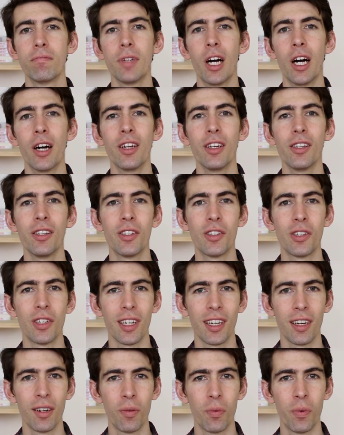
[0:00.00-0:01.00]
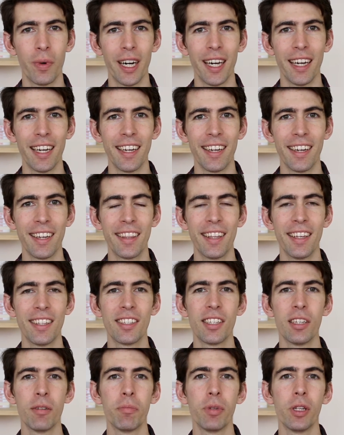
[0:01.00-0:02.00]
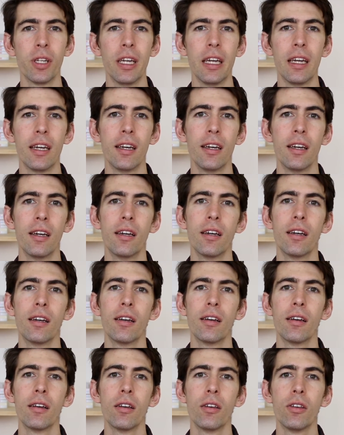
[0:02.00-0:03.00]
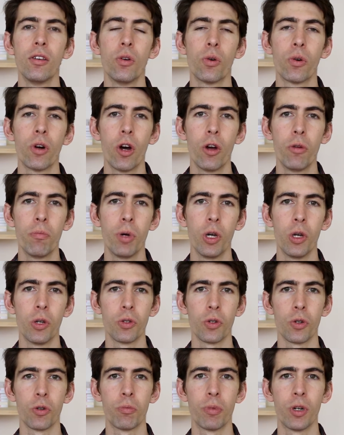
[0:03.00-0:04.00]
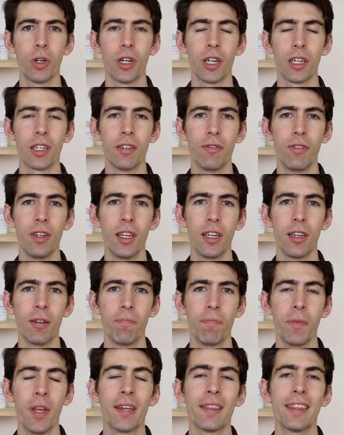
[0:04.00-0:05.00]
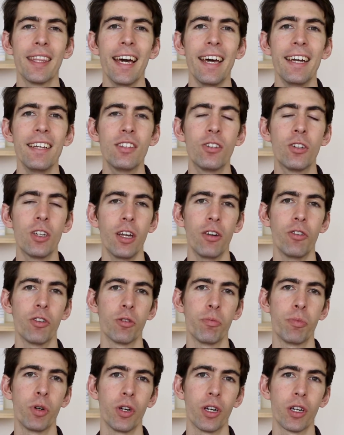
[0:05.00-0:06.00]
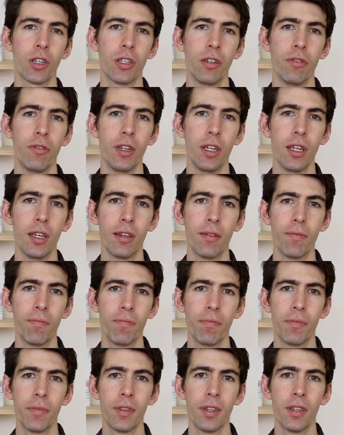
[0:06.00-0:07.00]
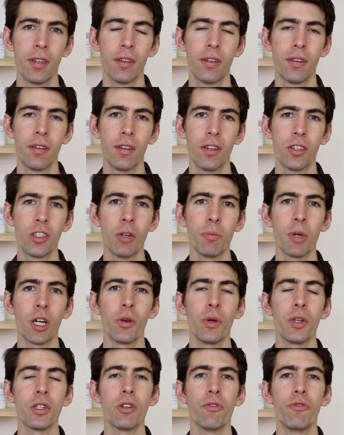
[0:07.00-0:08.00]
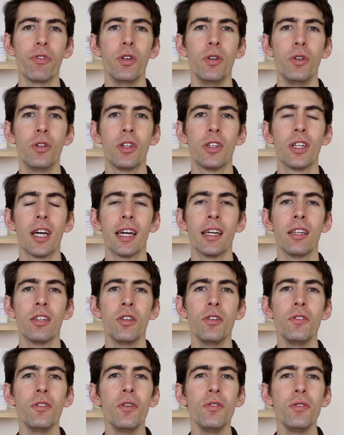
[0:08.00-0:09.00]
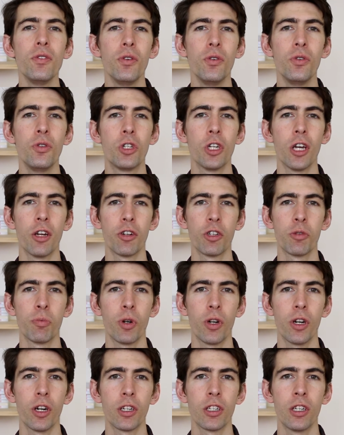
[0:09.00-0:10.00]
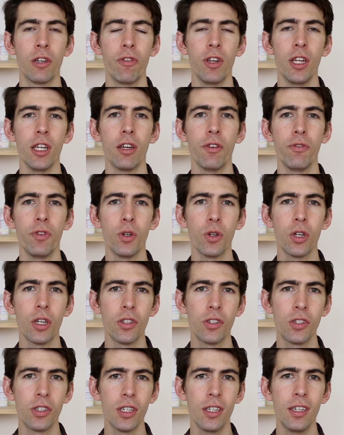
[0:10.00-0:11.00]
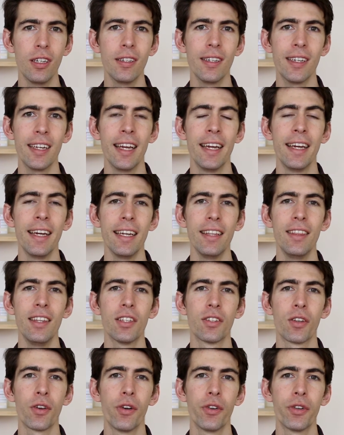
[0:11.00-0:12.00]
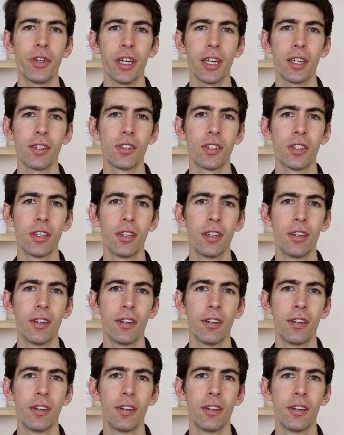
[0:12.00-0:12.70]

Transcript: idealistic way than simply your own personal productivity. That is generous productivity. So my question for you today, do you use generous productivity? Have you considered it in this context?